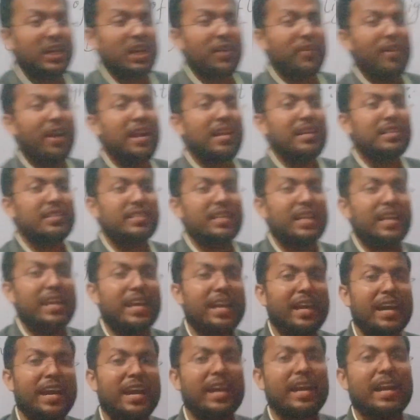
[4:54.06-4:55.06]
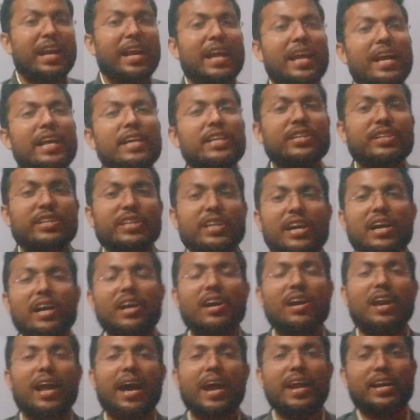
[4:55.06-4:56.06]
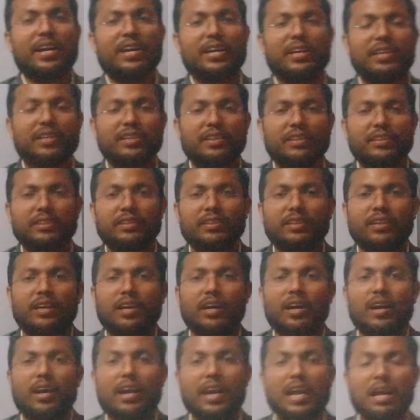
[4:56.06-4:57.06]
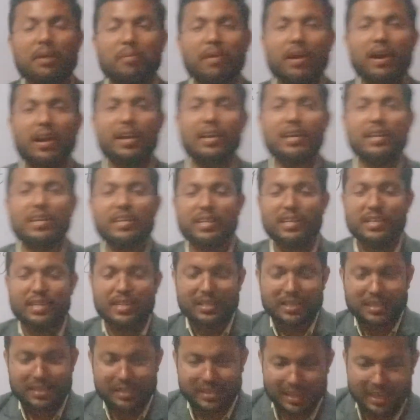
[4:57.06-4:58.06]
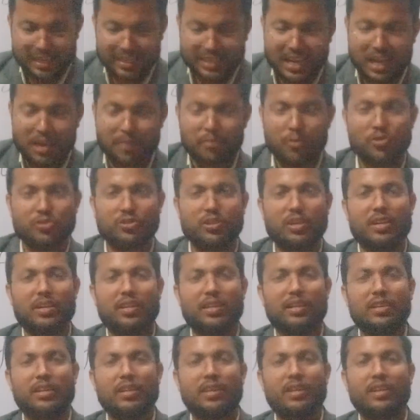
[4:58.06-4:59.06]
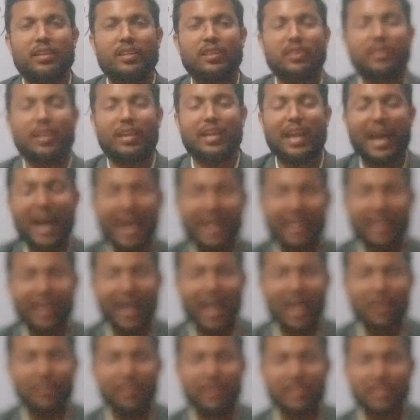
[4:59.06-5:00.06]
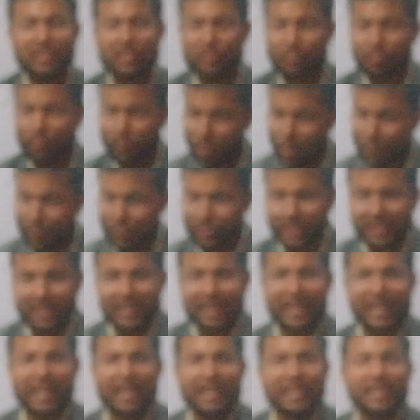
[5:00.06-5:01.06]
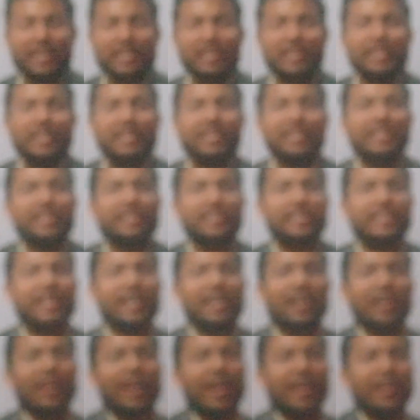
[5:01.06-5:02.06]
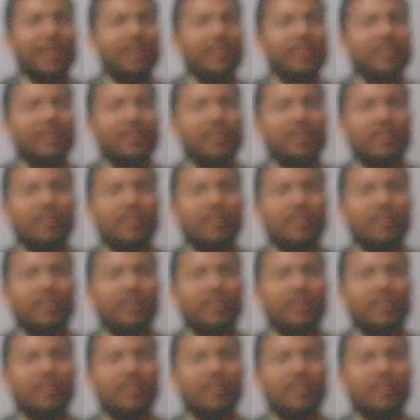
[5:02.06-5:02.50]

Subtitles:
travels in a straight line, never zigzag motion. The light always moves in a straight line.